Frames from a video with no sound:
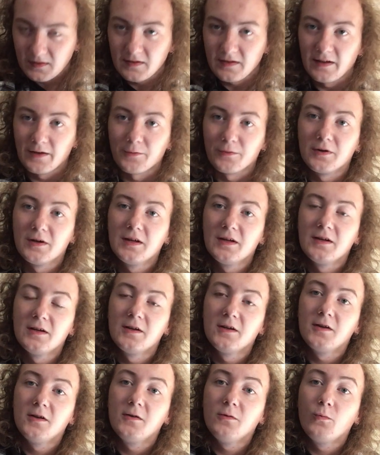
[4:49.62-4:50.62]
Now,
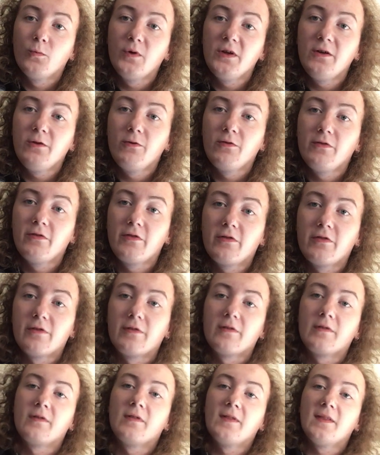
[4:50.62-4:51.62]
we use
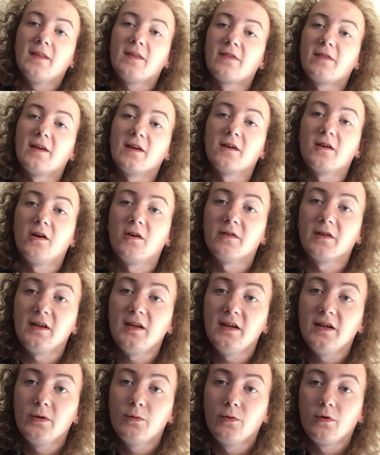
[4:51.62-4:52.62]
this thing called
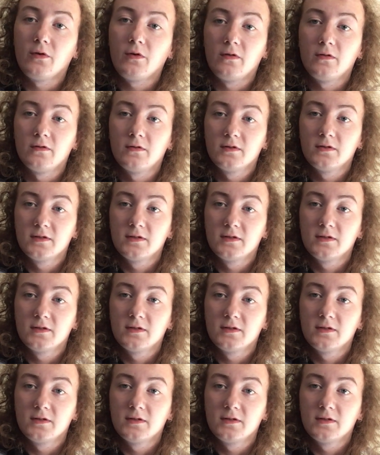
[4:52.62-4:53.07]
equal